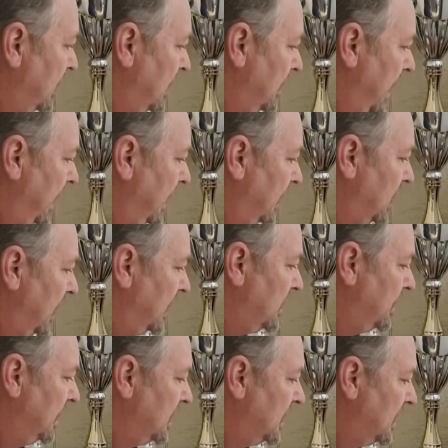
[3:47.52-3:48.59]
to make
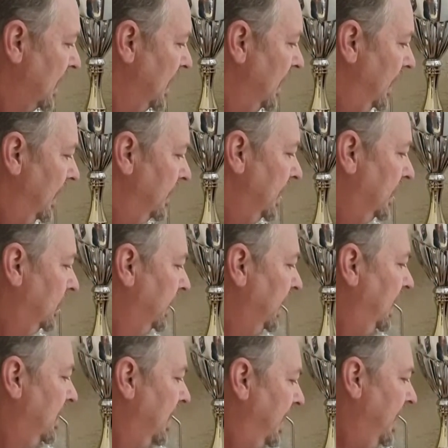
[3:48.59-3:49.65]
adjustments that will
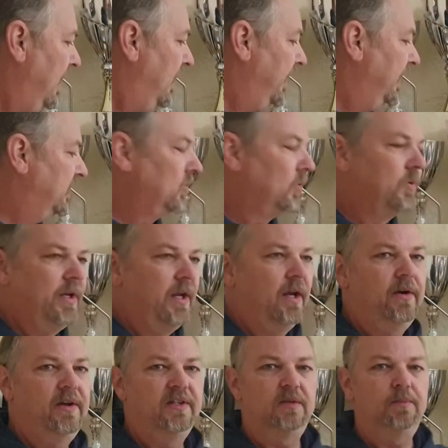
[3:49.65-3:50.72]
either increase or
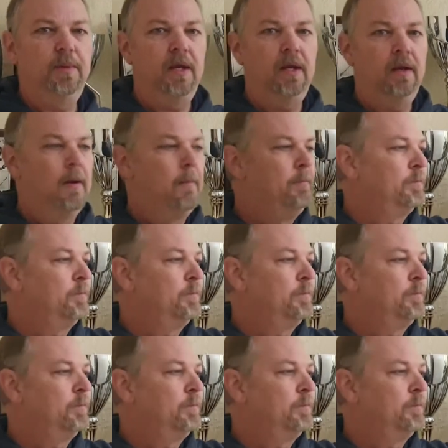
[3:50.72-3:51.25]
decrease speed